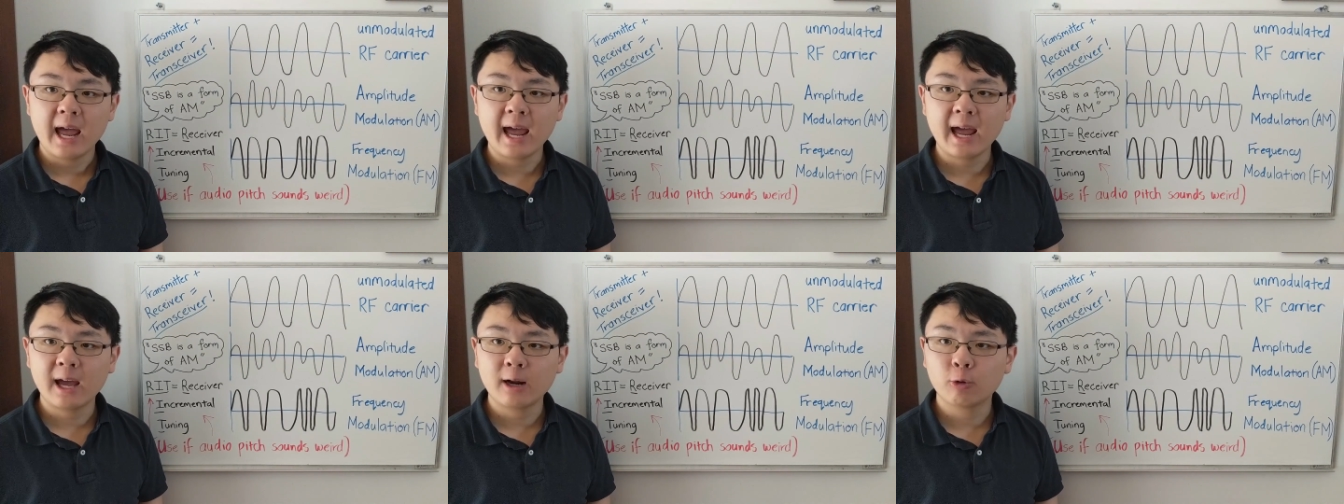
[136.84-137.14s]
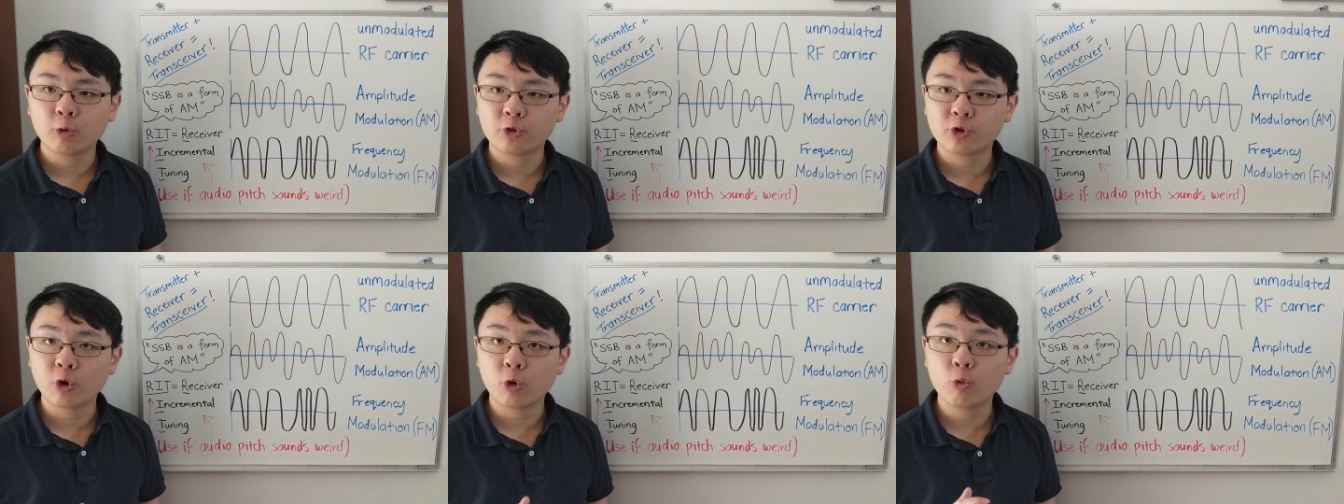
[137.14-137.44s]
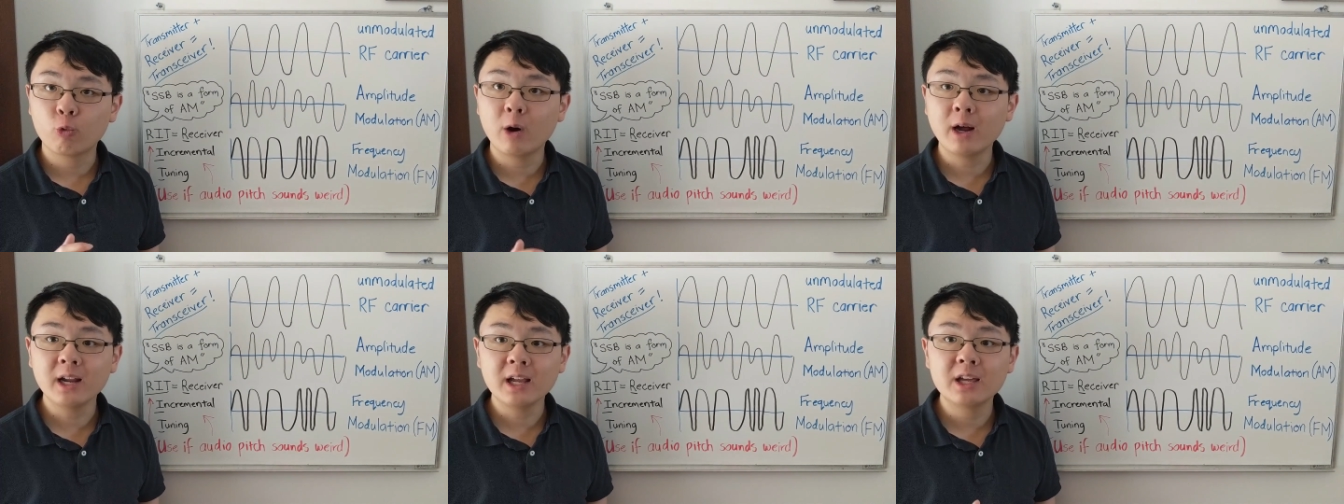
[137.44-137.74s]
And so
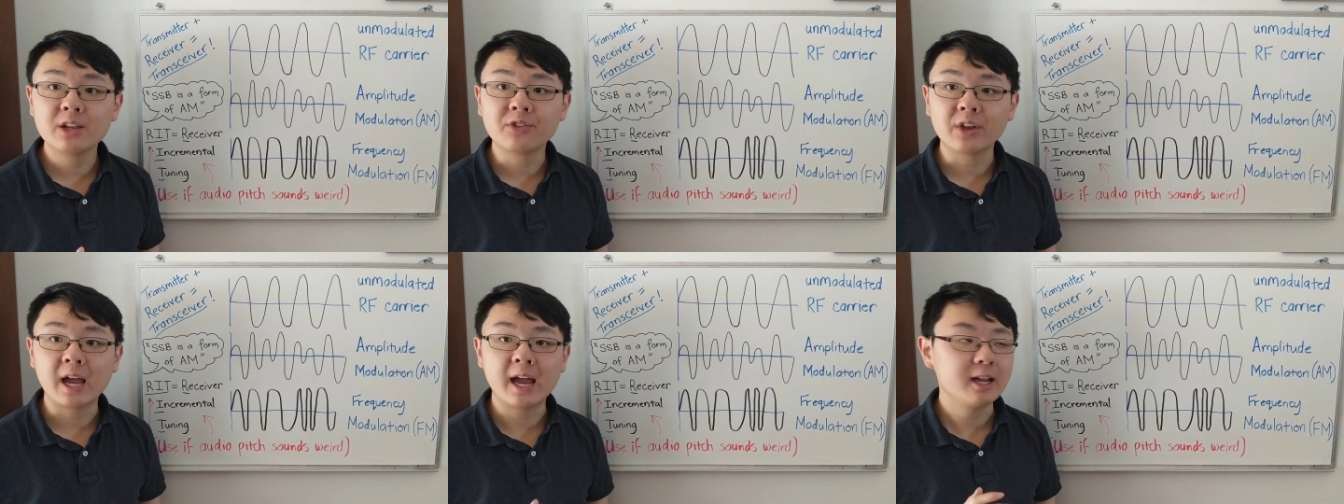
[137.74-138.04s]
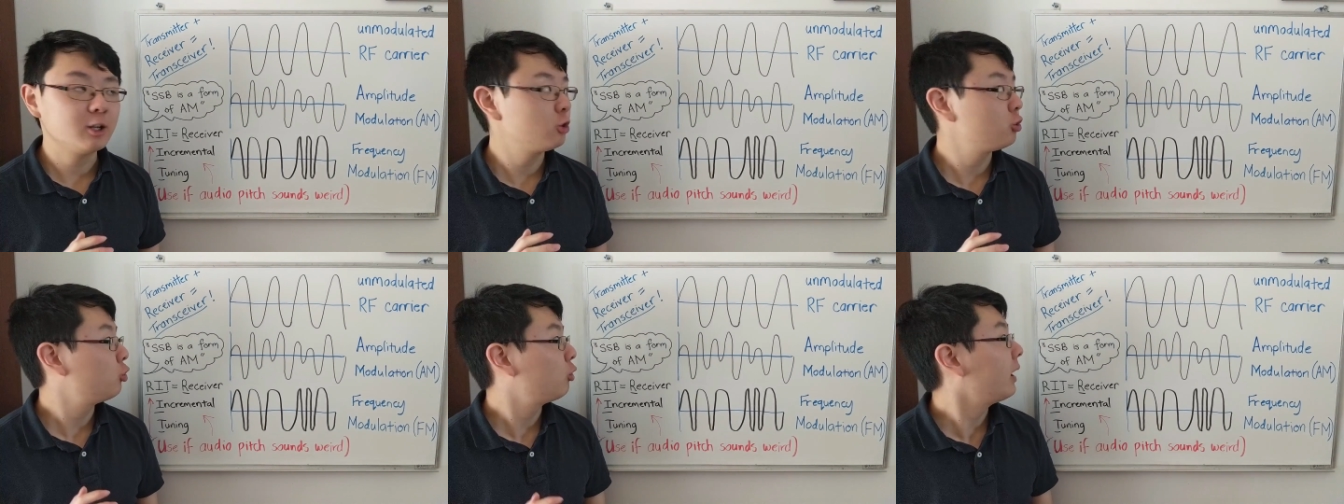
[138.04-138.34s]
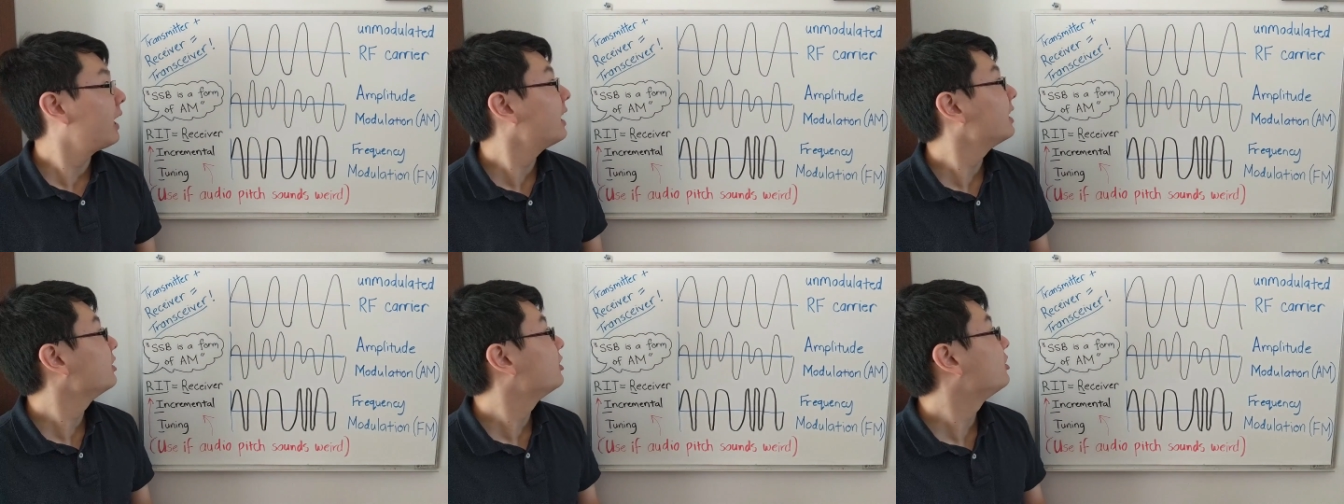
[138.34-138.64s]
what is a
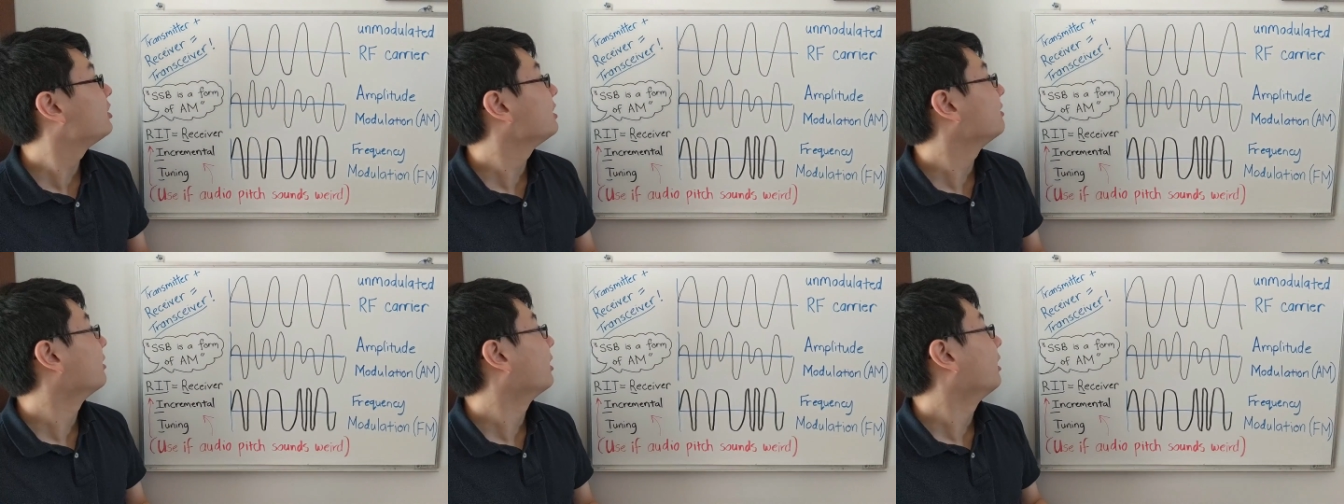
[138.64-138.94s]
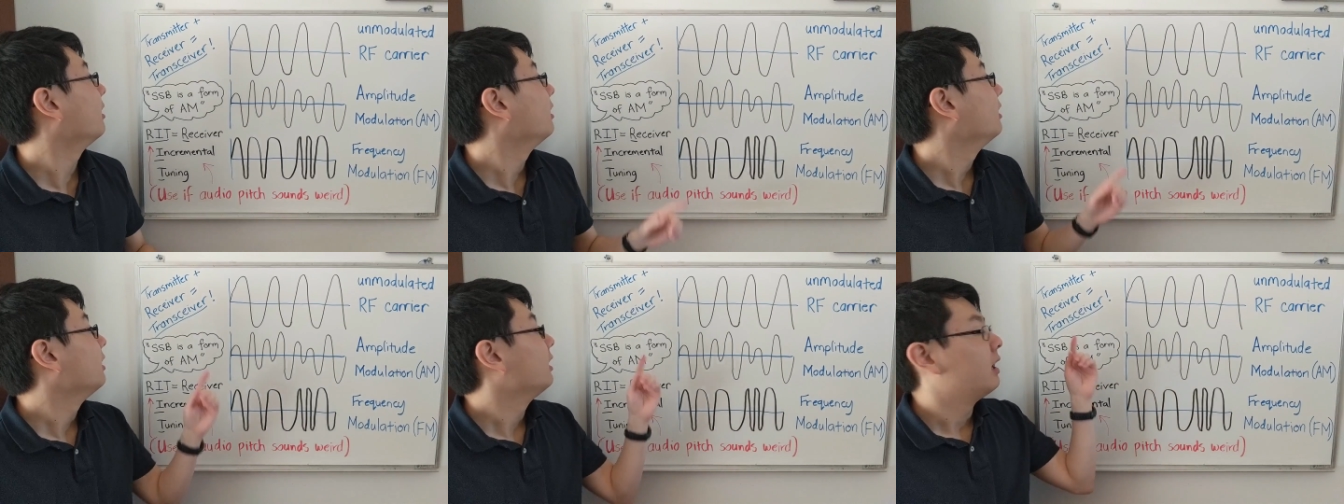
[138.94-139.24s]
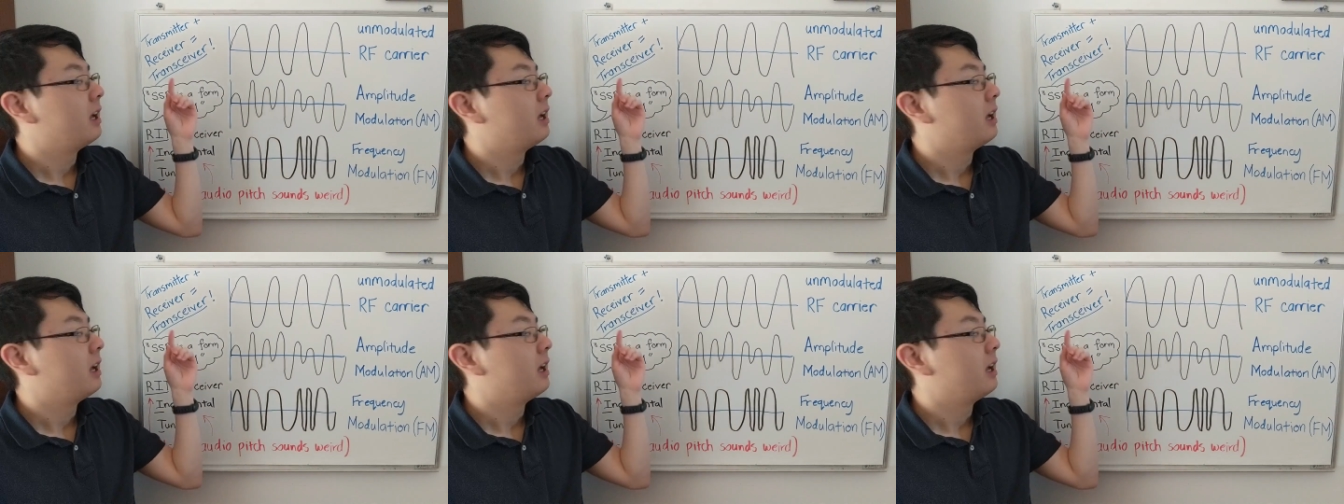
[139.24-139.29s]
transceiver?